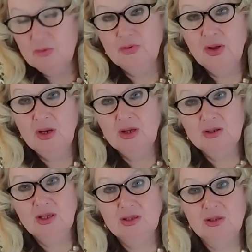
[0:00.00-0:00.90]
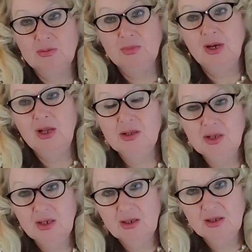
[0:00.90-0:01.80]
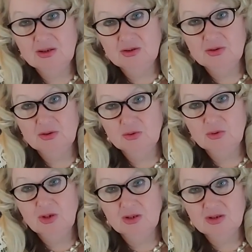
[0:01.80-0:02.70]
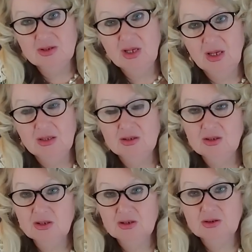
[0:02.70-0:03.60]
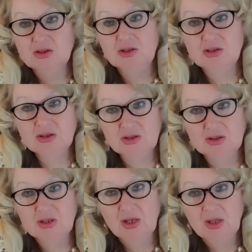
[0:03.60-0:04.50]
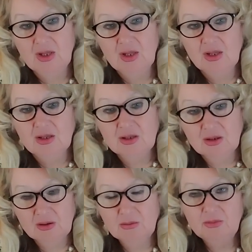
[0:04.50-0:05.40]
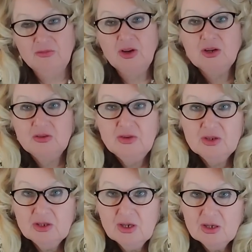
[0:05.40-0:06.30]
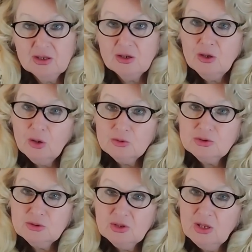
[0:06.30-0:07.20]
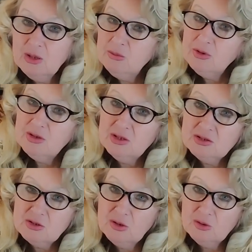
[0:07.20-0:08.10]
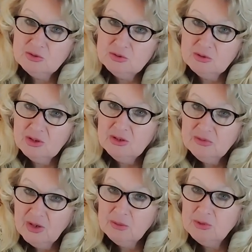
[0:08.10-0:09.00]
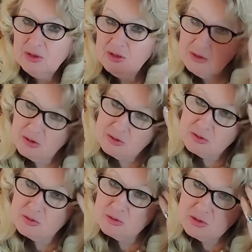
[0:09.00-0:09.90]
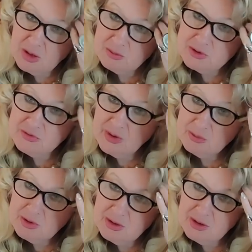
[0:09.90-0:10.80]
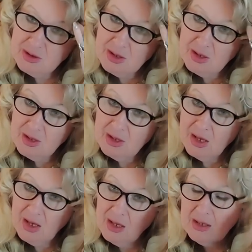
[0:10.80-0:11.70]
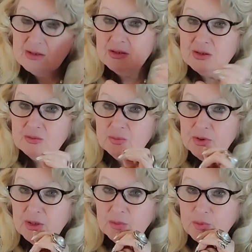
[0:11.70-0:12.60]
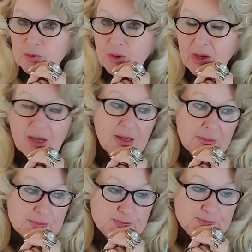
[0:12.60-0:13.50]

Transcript: feeling that Melania has to her son. She is very, very close to him. He is close to her family, not to Trump's family. And people are